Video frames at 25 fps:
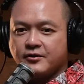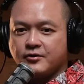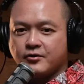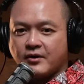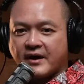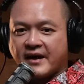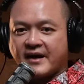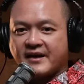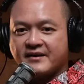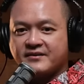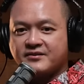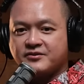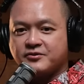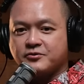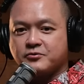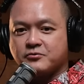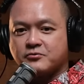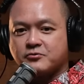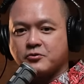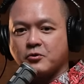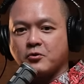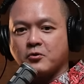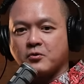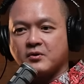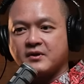you know, as
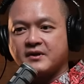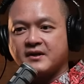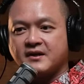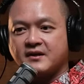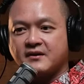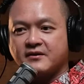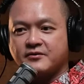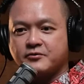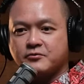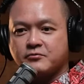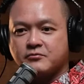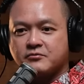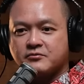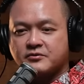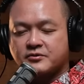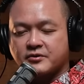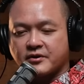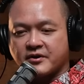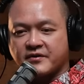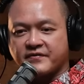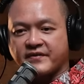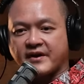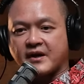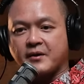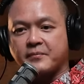you grow older, you
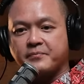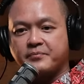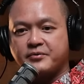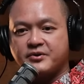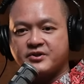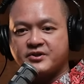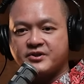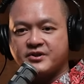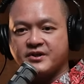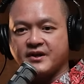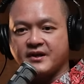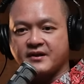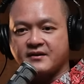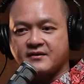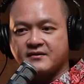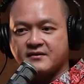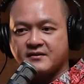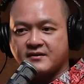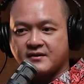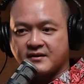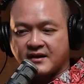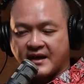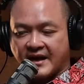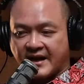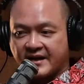sort of like appreciate
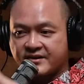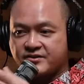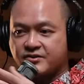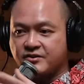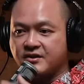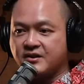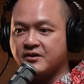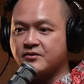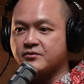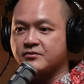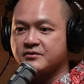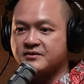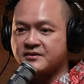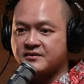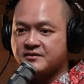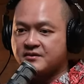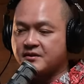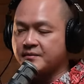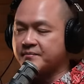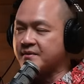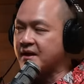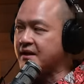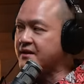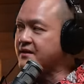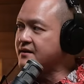the larger
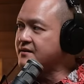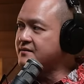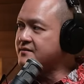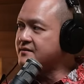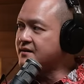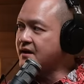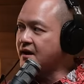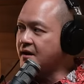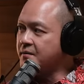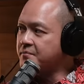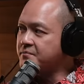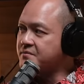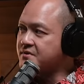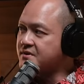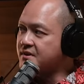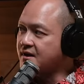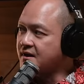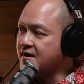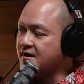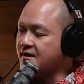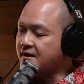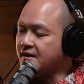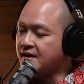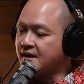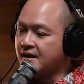ecosystem that these games
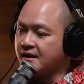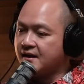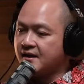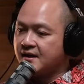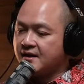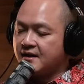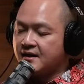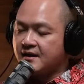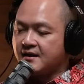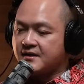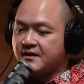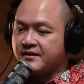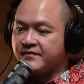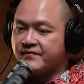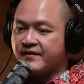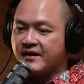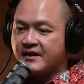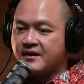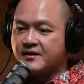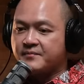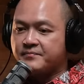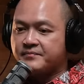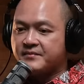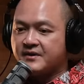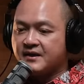uh, uh,
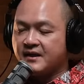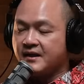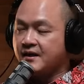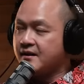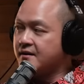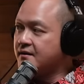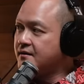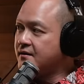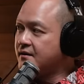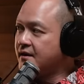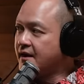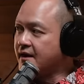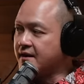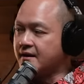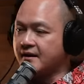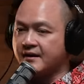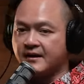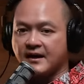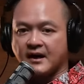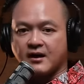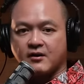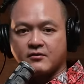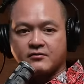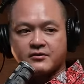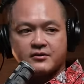developed in. And
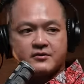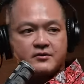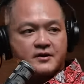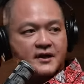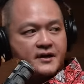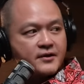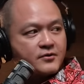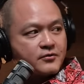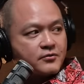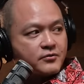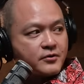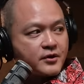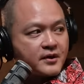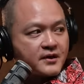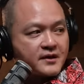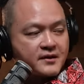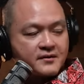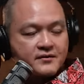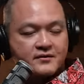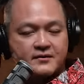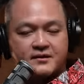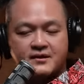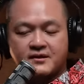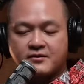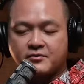then now, you know, I know
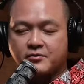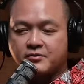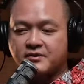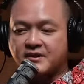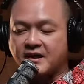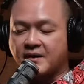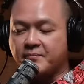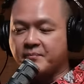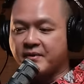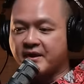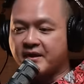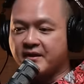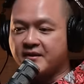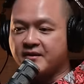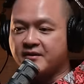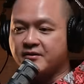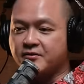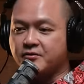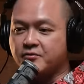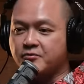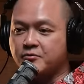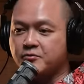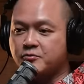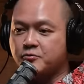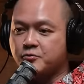you're, you're a Dota player,
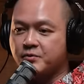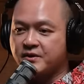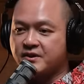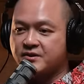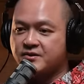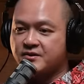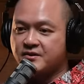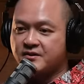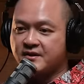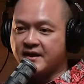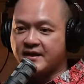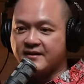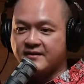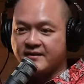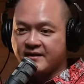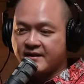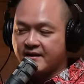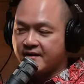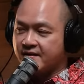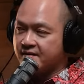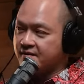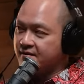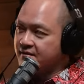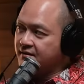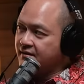you do Twitch. Then
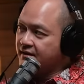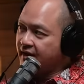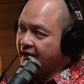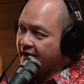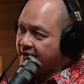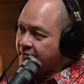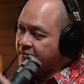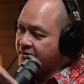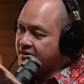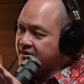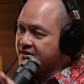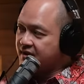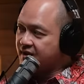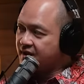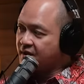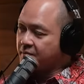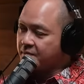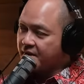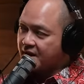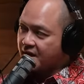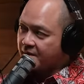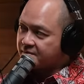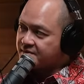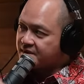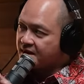that that suddenly
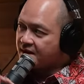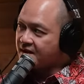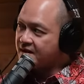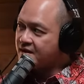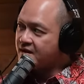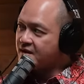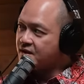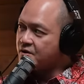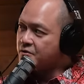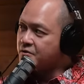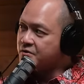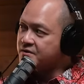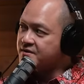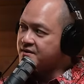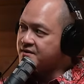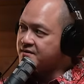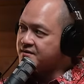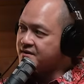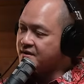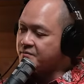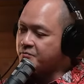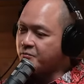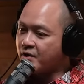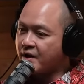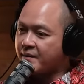becomes another
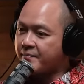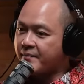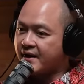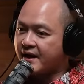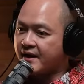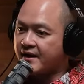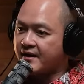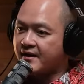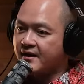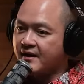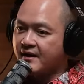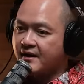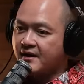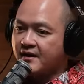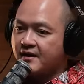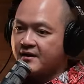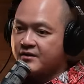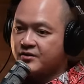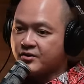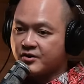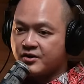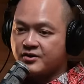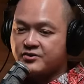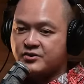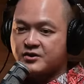ecosystem whereby
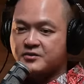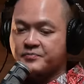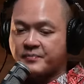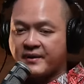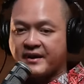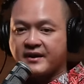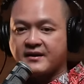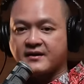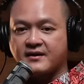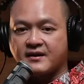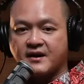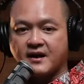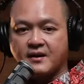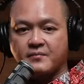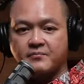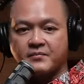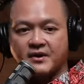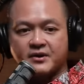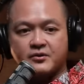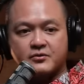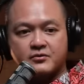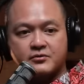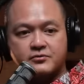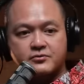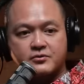you're not just playing a game,
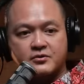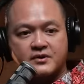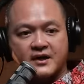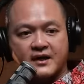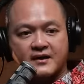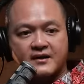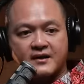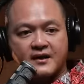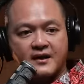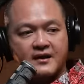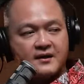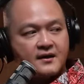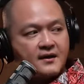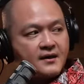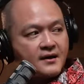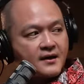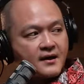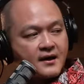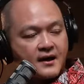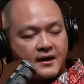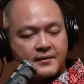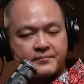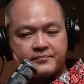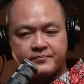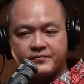but you also can gain
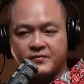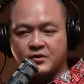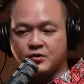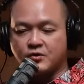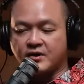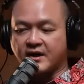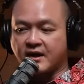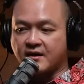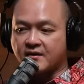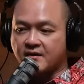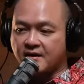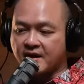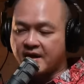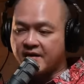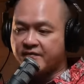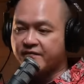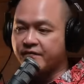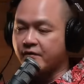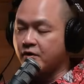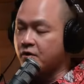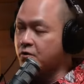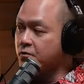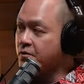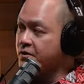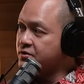income, you can have
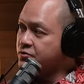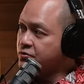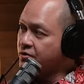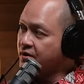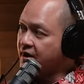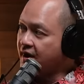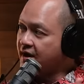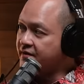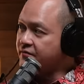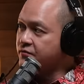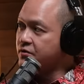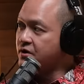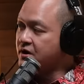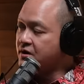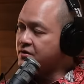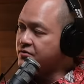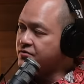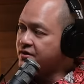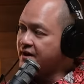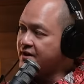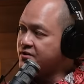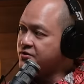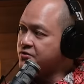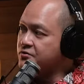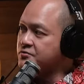followers, you can have good
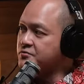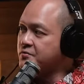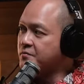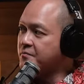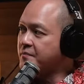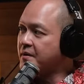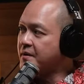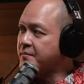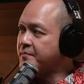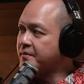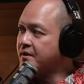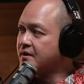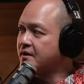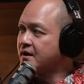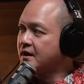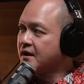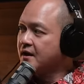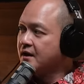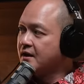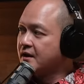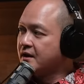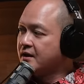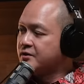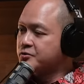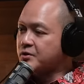interactions with people.
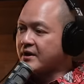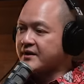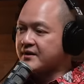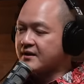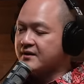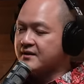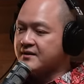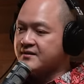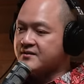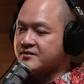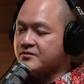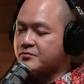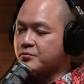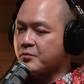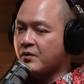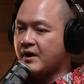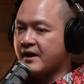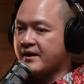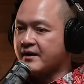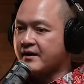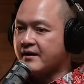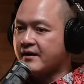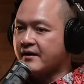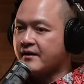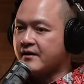So I think this is
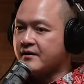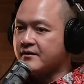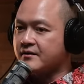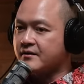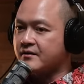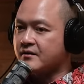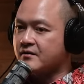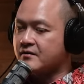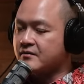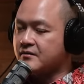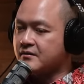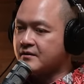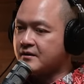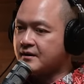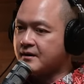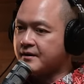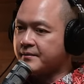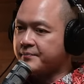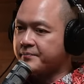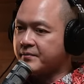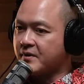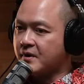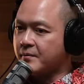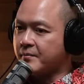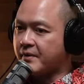what, uh, you know,
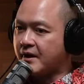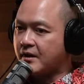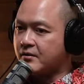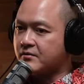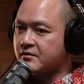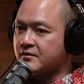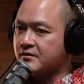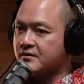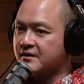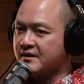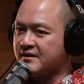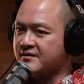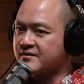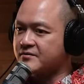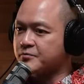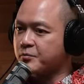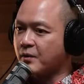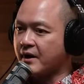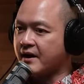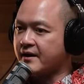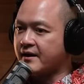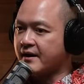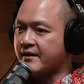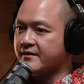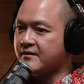um, about, this is
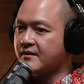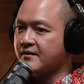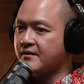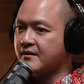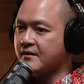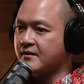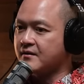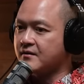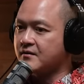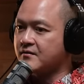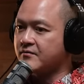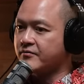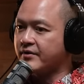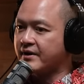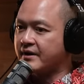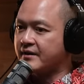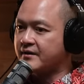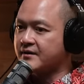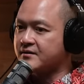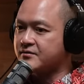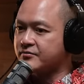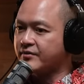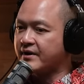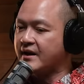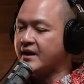what I think it
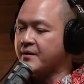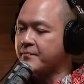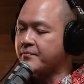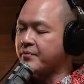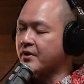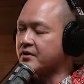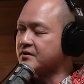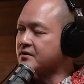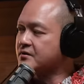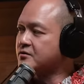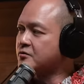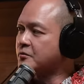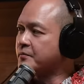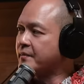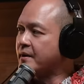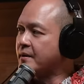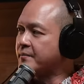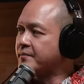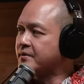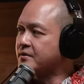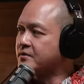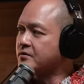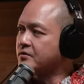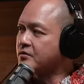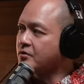really it's really important to be
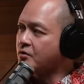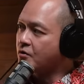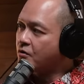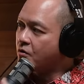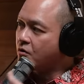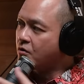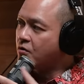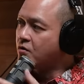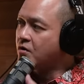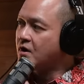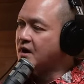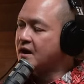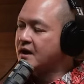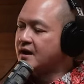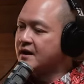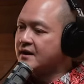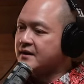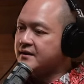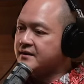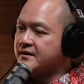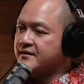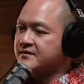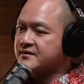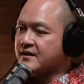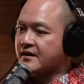able to know
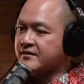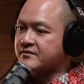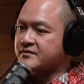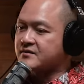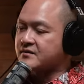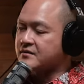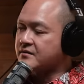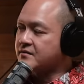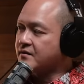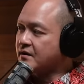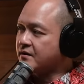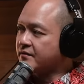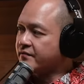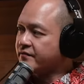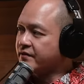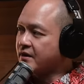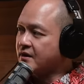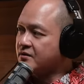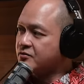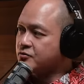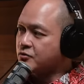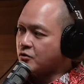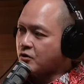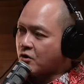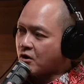these kinds of, of
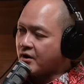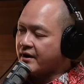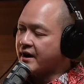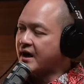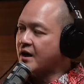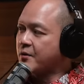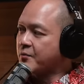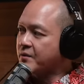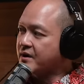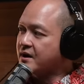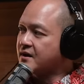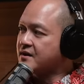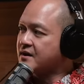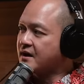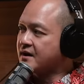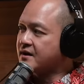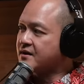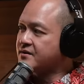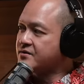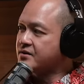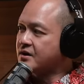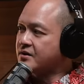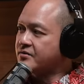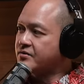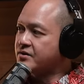things to connect with the
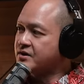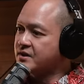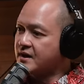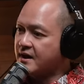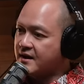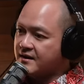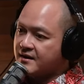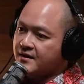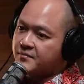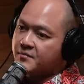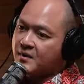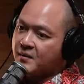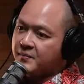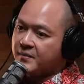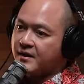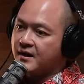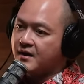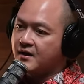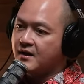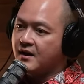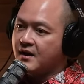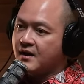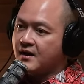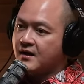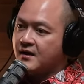younger generation and then
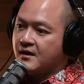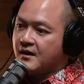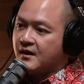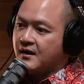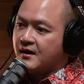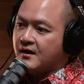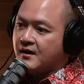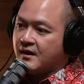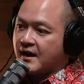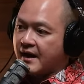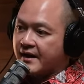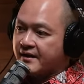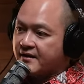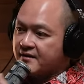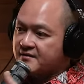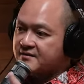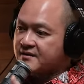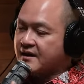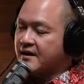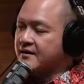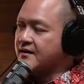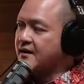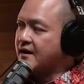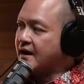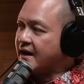maybe uh,
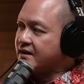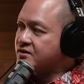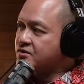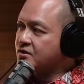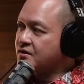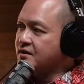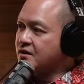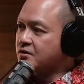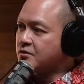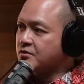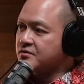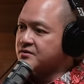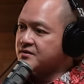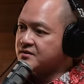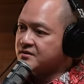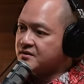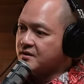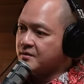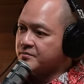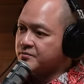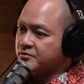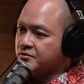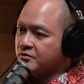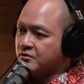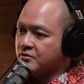understand the larger
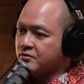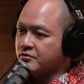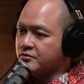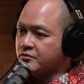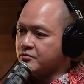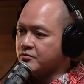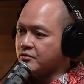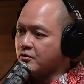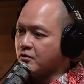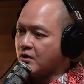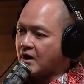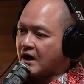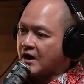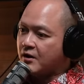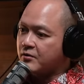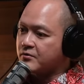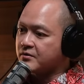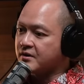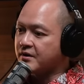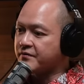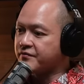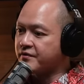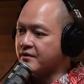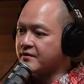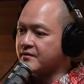ecosystem so you know
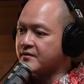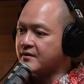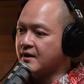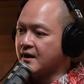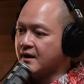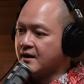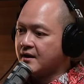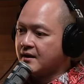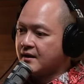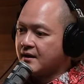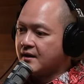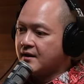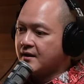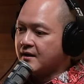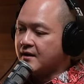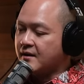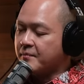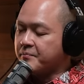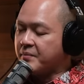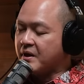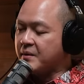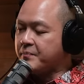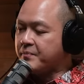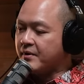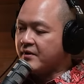how different
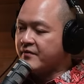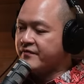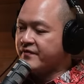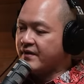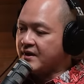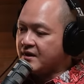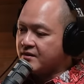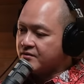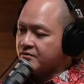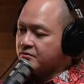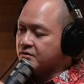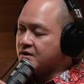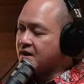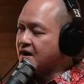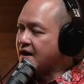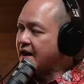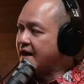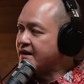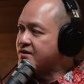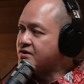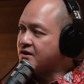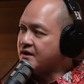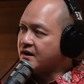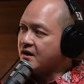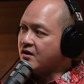uh, people fit into the
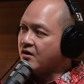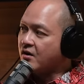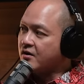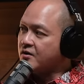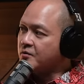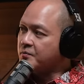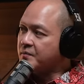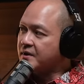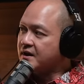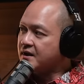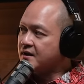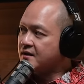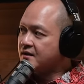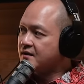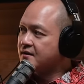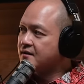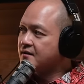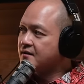larger economy.